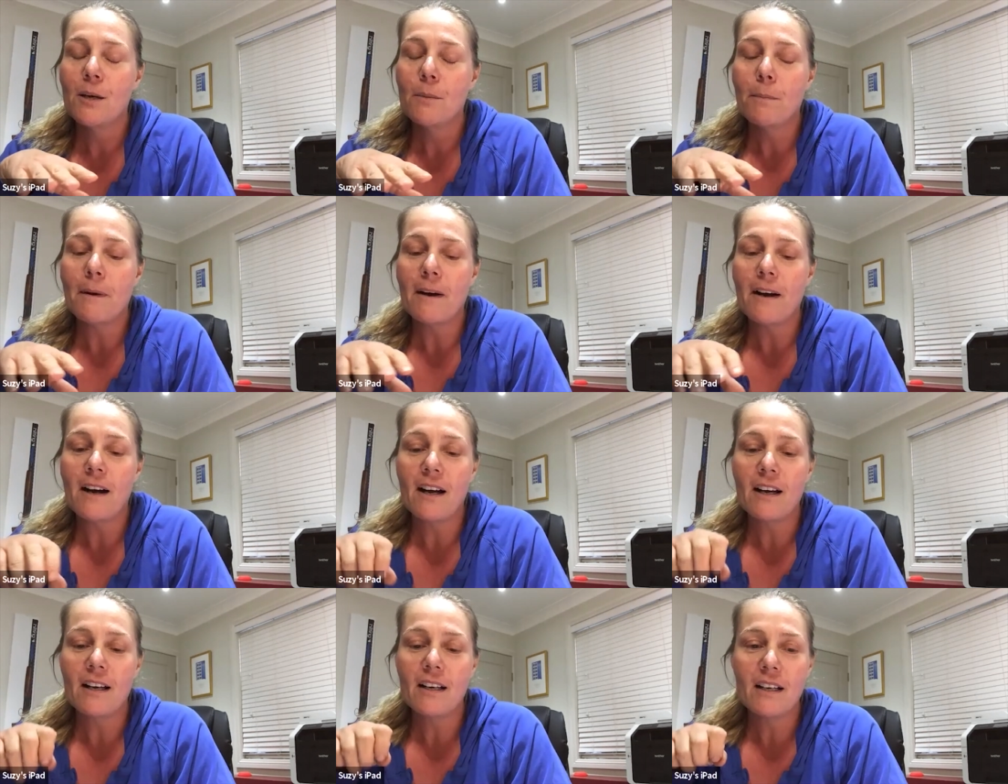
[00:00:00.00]

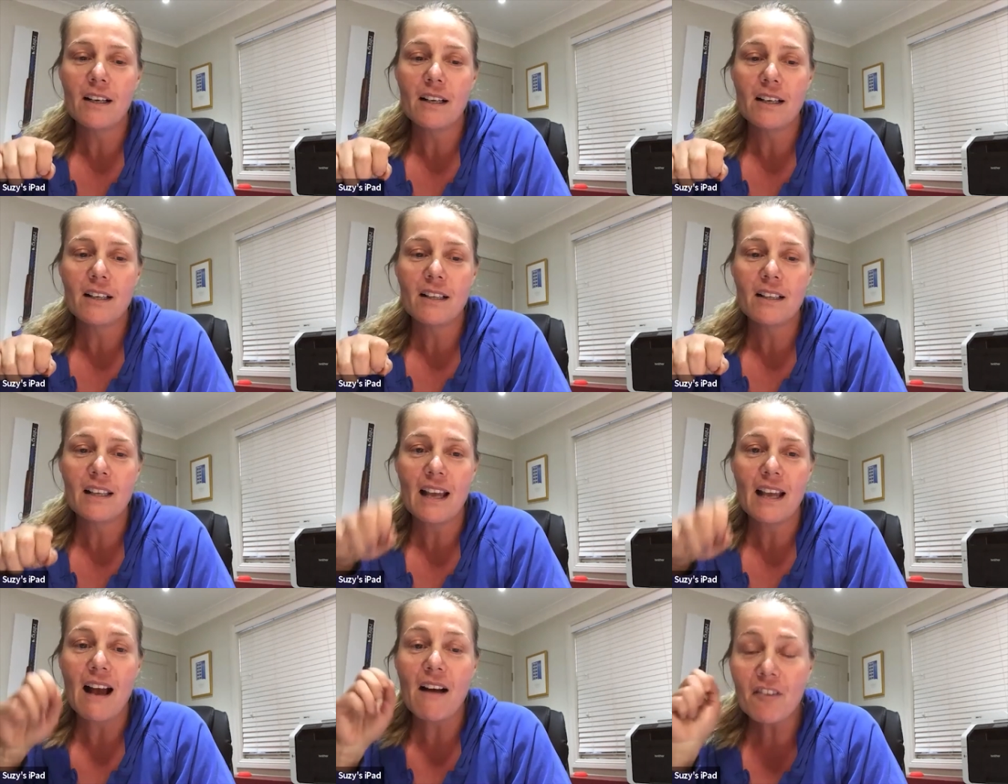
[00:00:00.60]
But
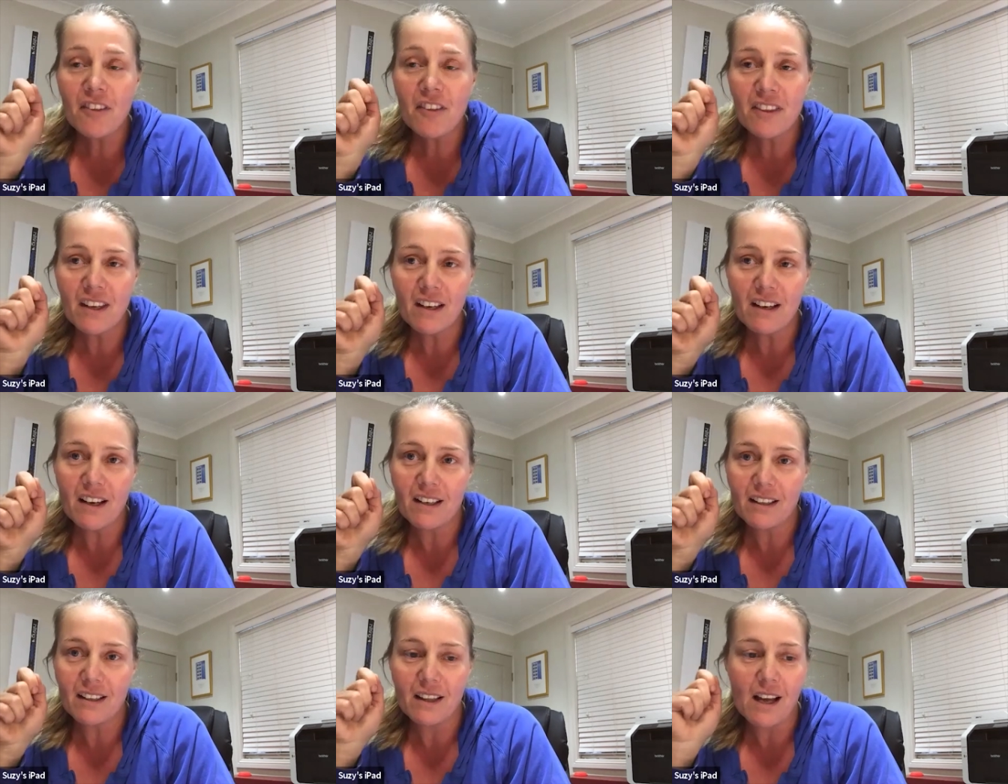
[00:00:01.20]
the other thing
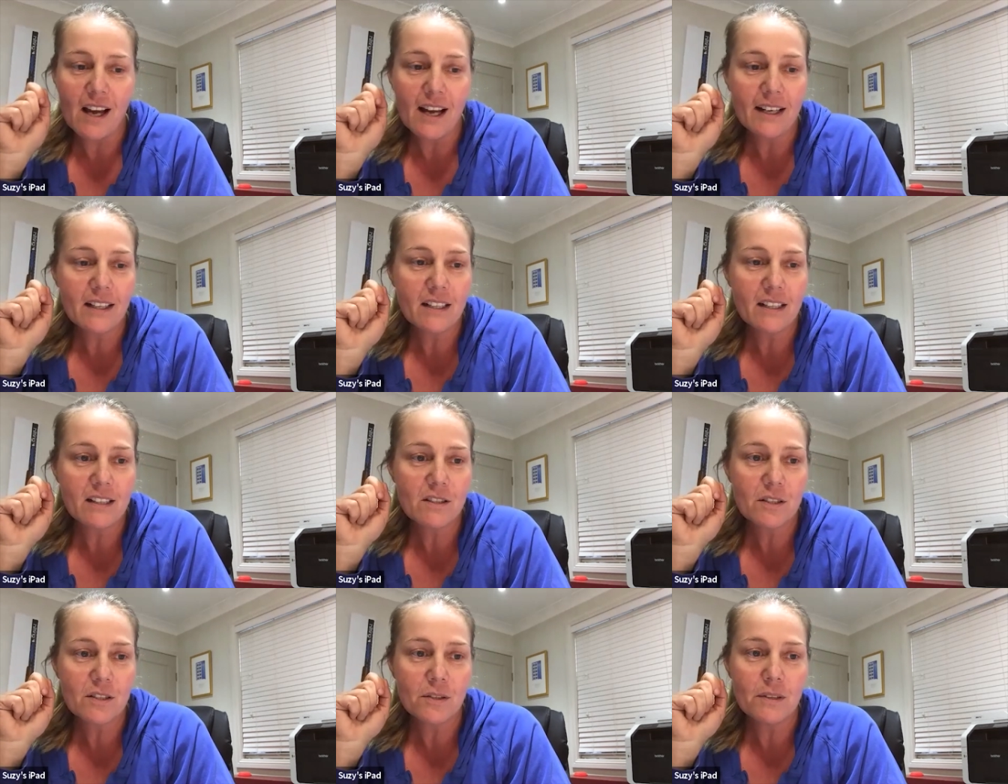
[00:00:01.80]
I can liken
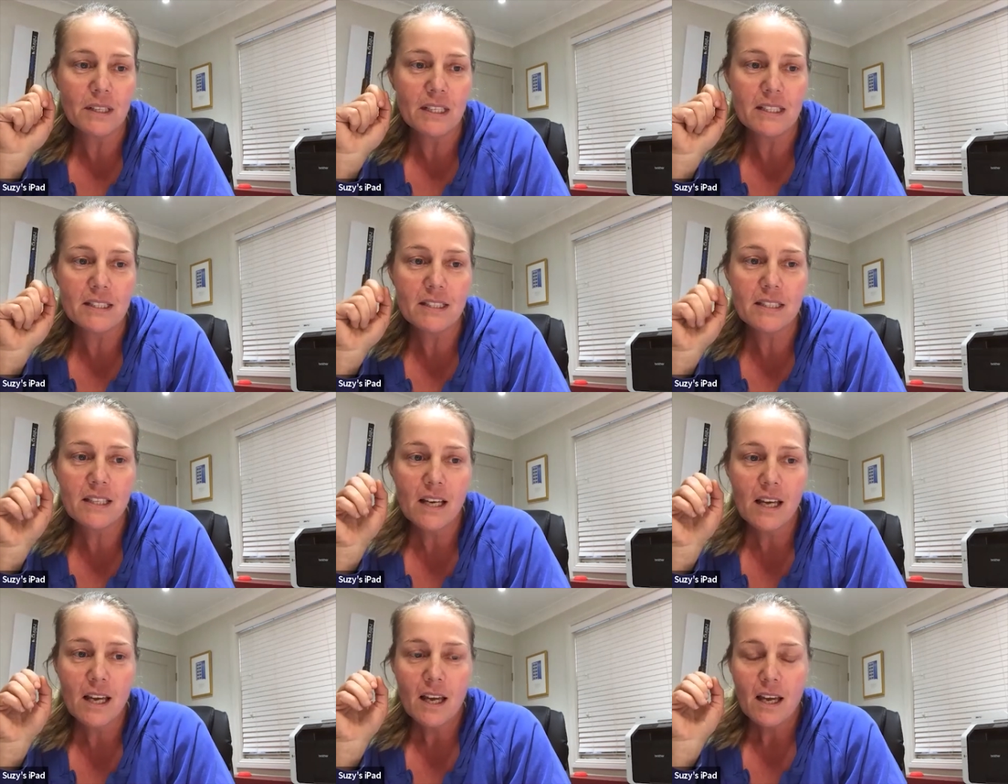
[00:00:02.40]
it to
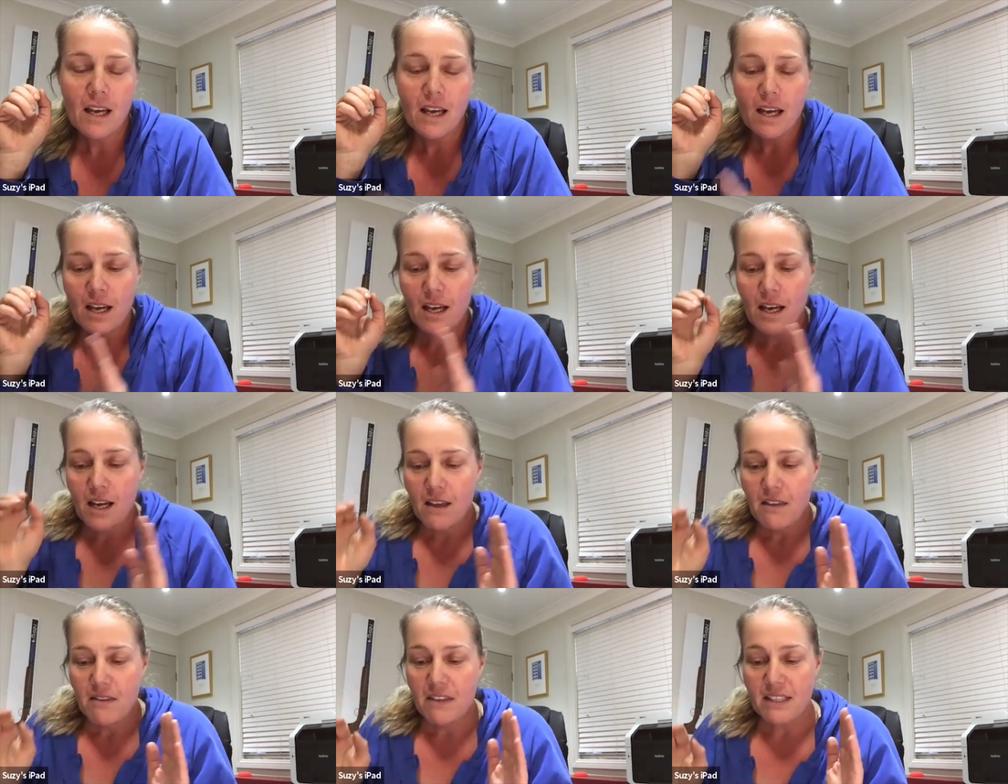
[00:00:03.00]
is
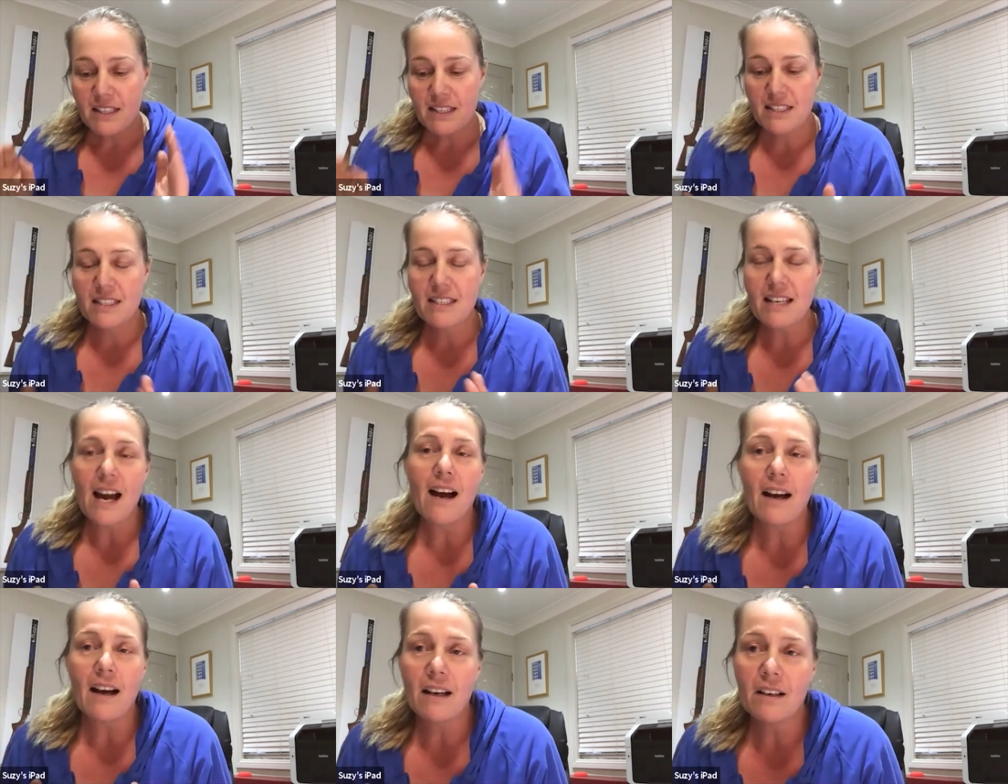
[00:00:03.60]
the
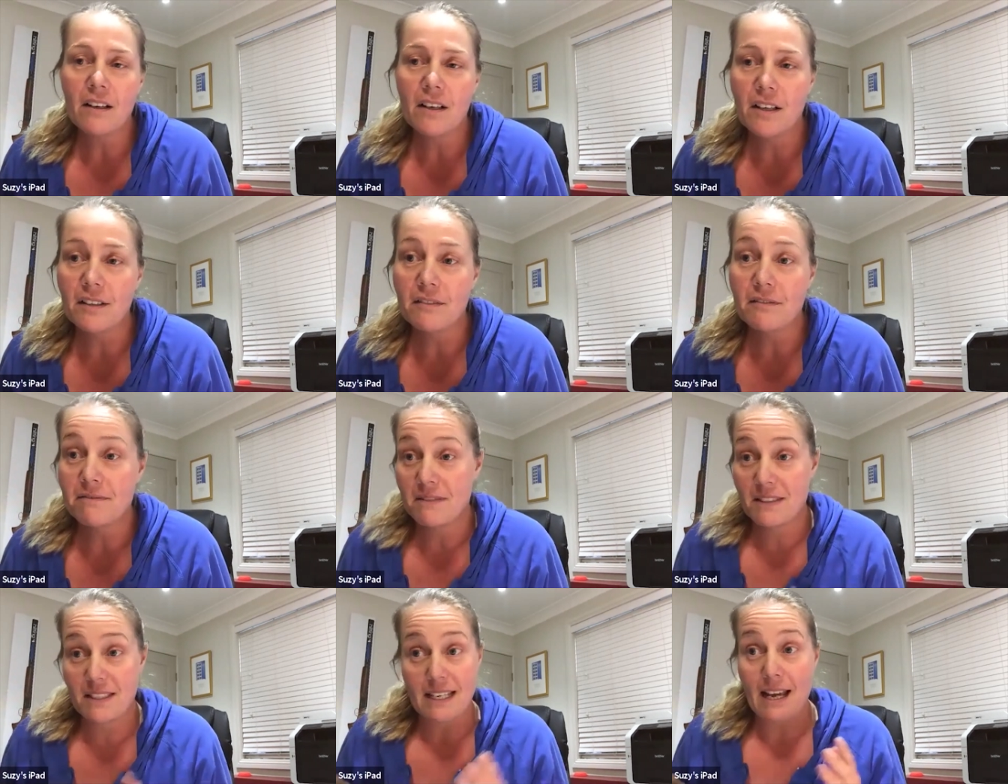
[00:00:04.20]
start
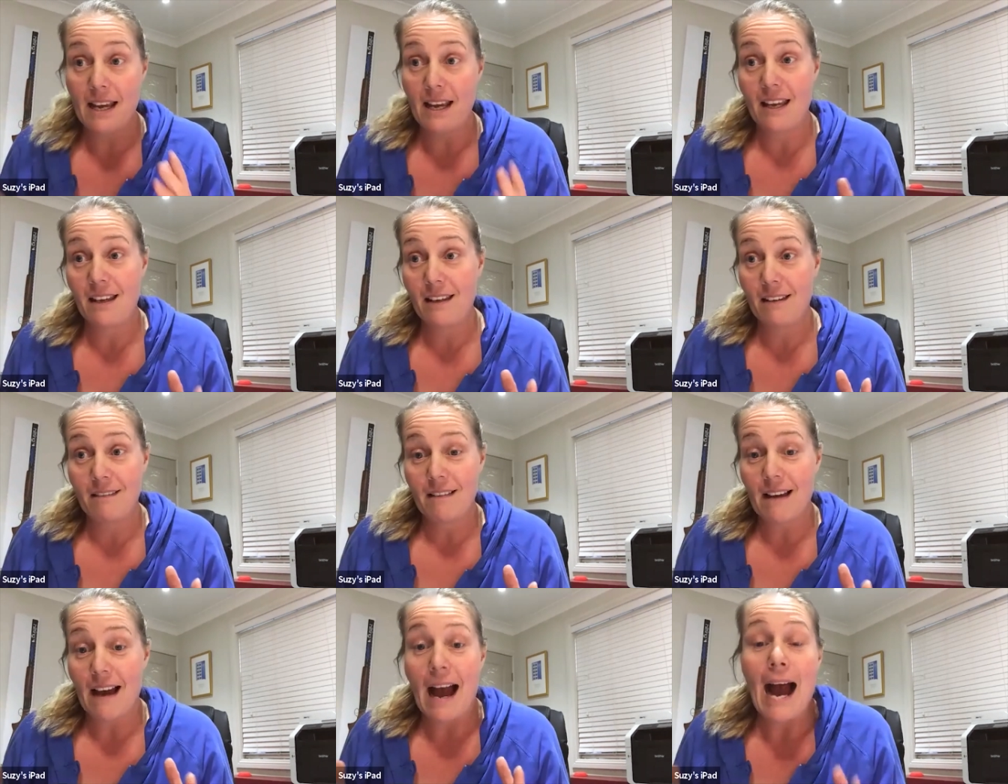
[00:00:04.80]
of,
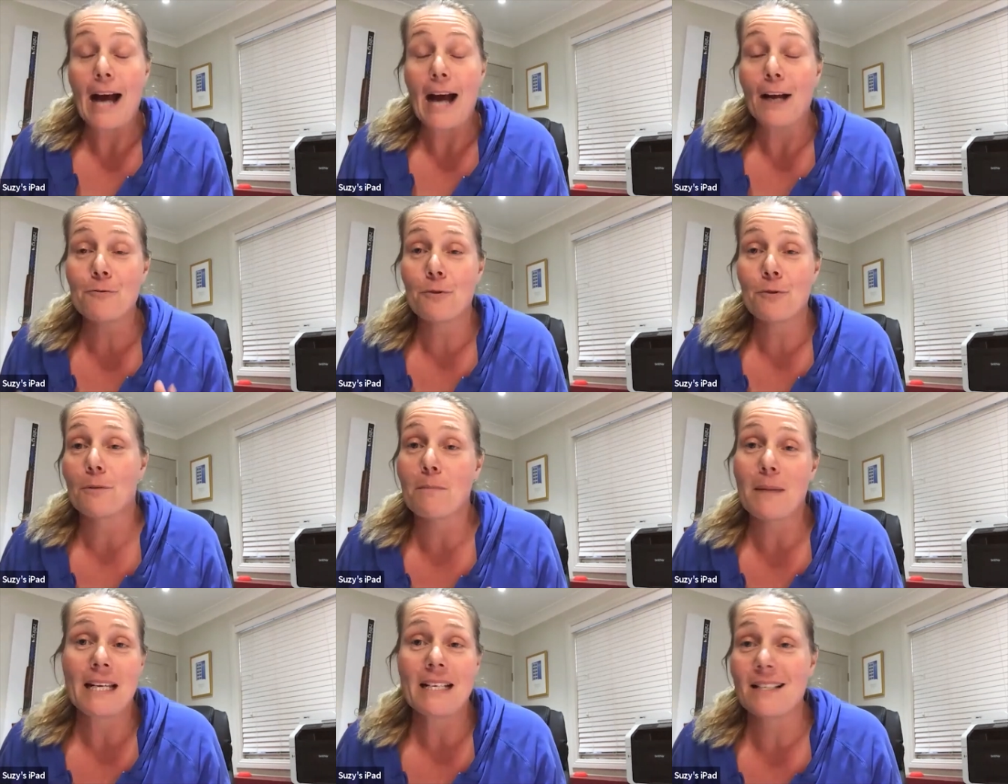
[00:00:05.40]
say, a
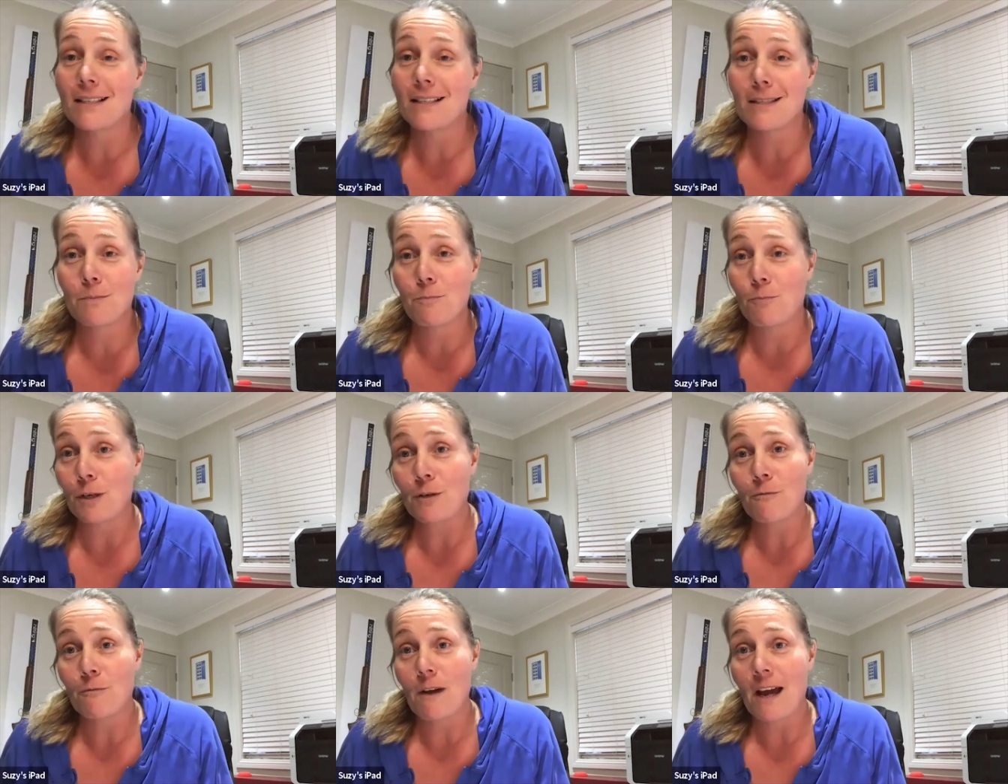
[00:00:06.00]
100 meter sprint